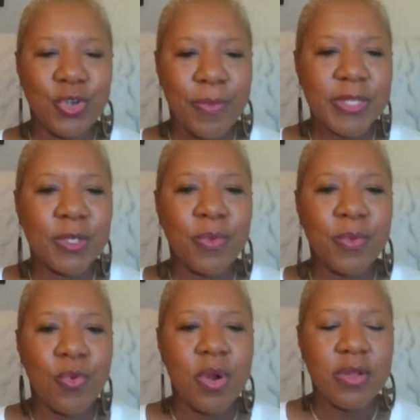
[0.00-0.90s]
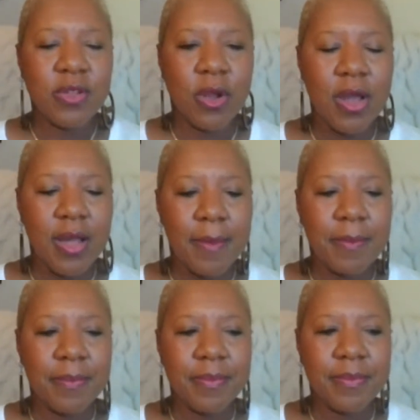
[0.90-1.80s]

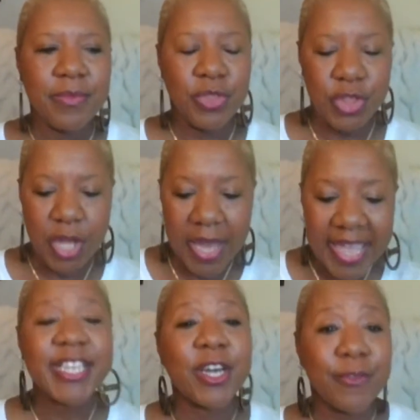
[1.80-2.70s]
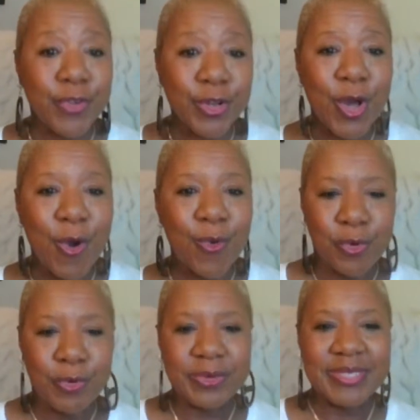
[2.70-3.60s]
the end of your loan will
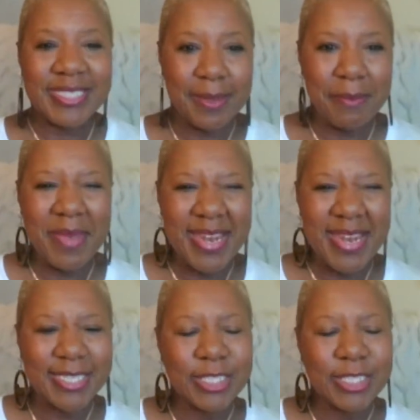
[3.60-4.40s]
diminish